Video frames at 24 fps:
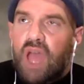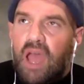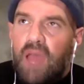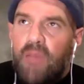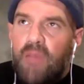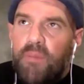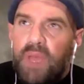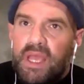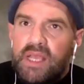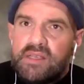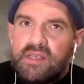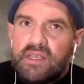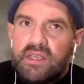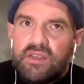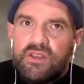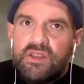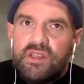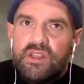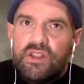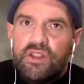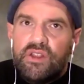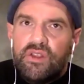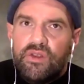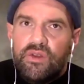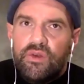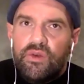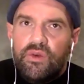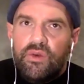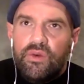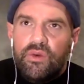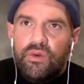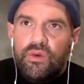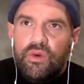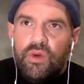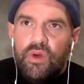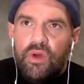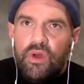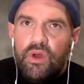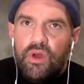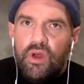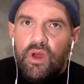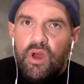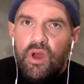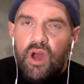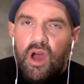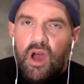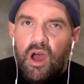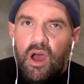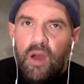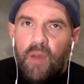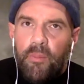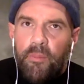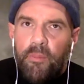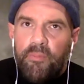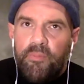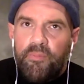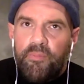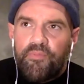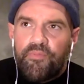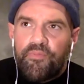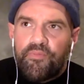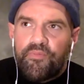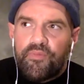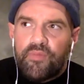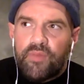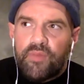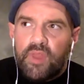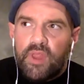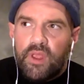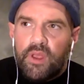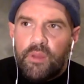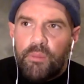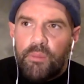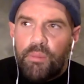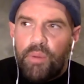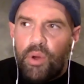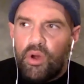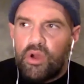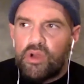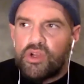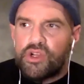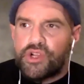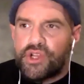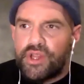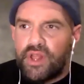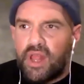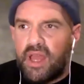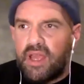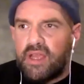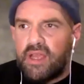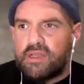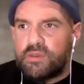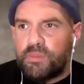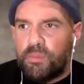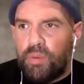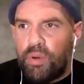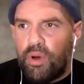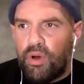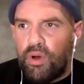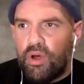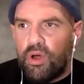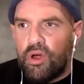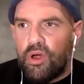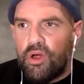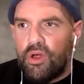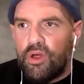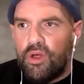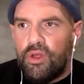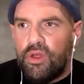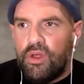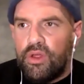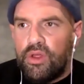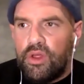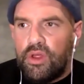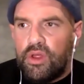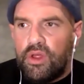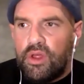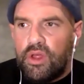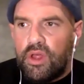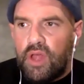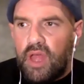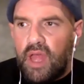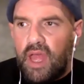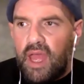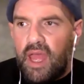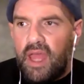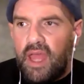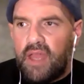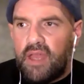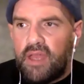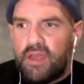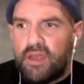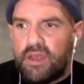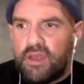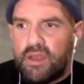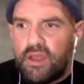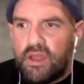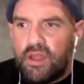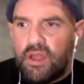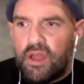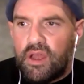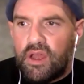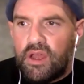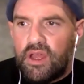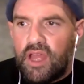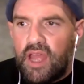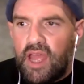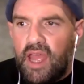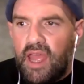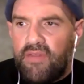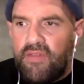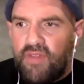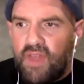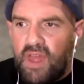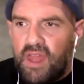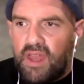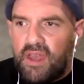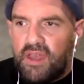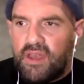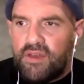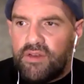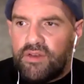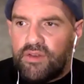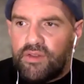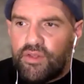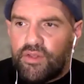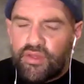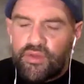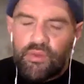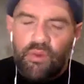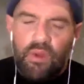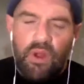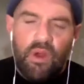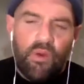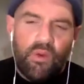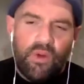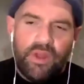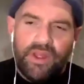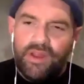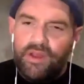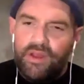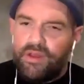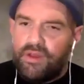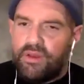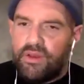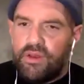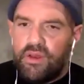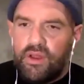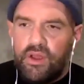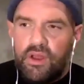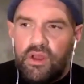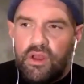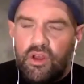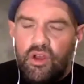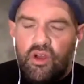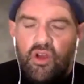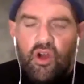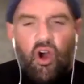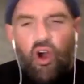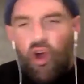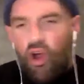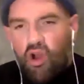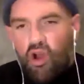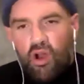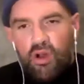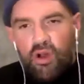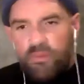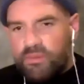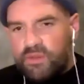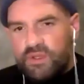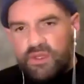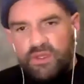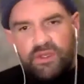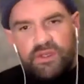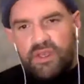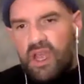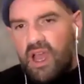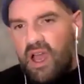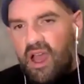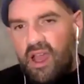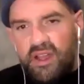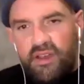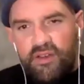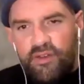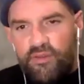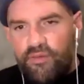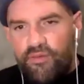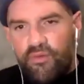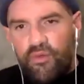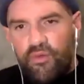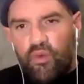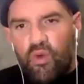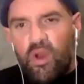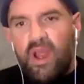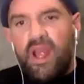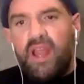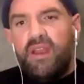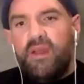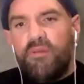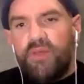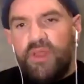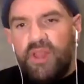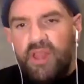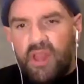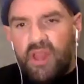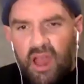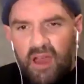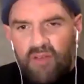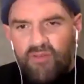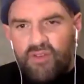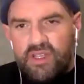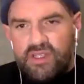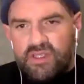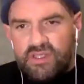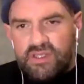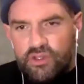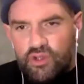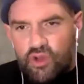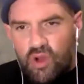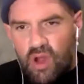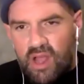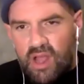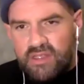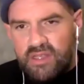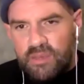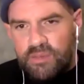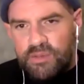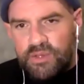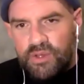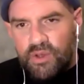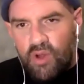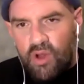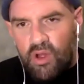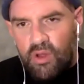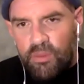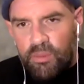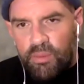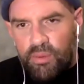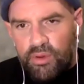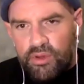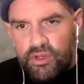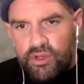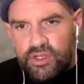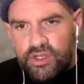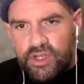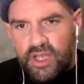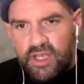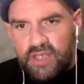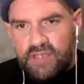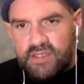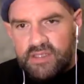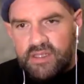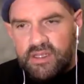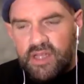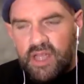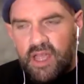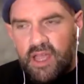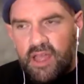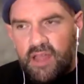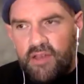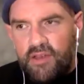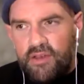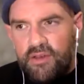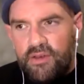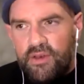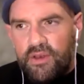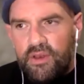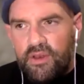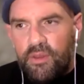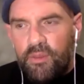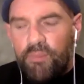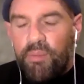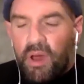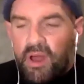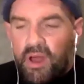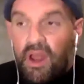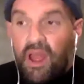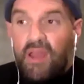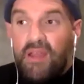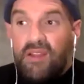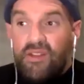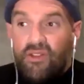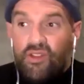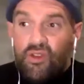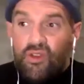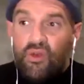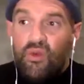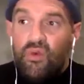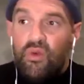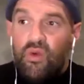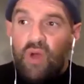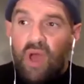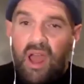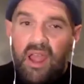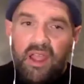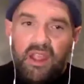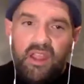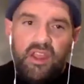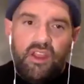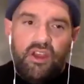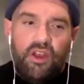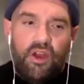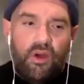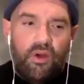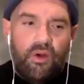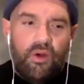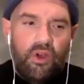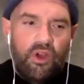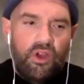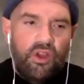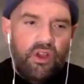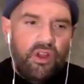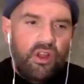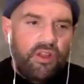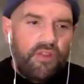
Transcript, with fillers: I basically do um, push, legs, pull, and and then throw in arms kind of randomly. Obviously, triceps are on push days, and and but I do I you know